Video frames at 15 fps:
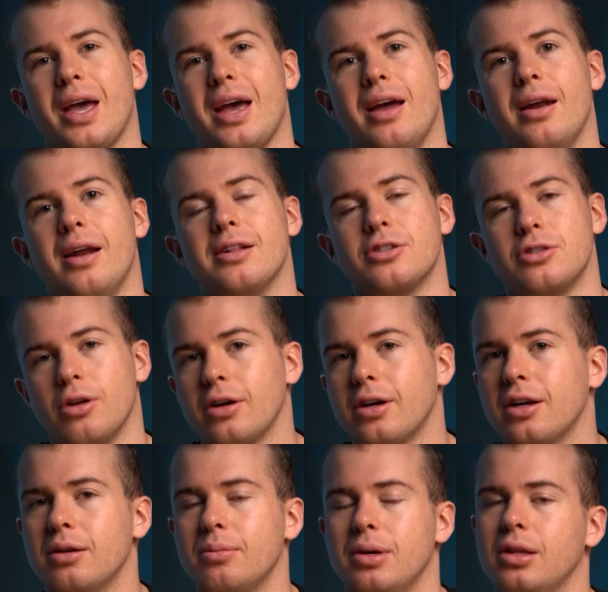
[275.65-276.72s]
and it's not
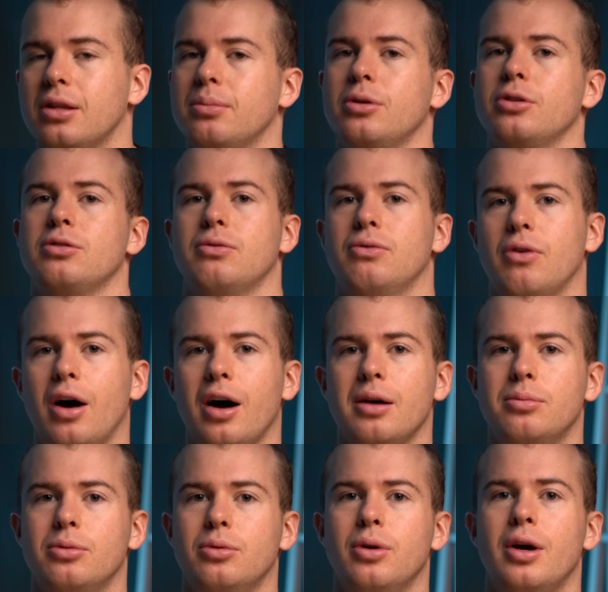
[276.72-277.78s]
going to be the most
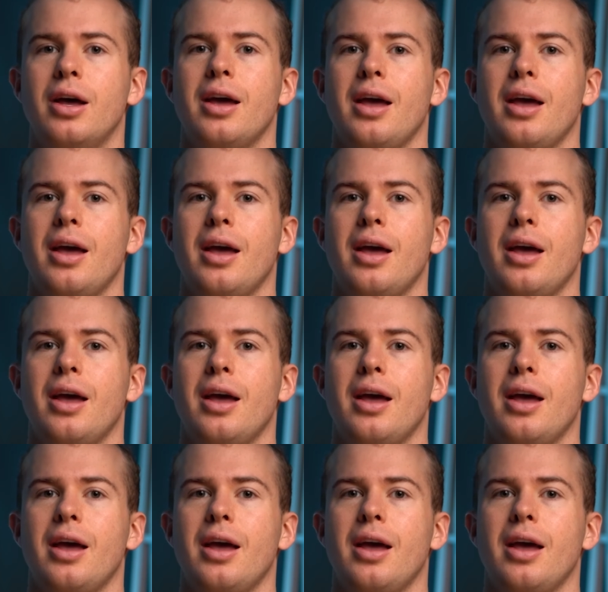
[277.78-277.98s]
viable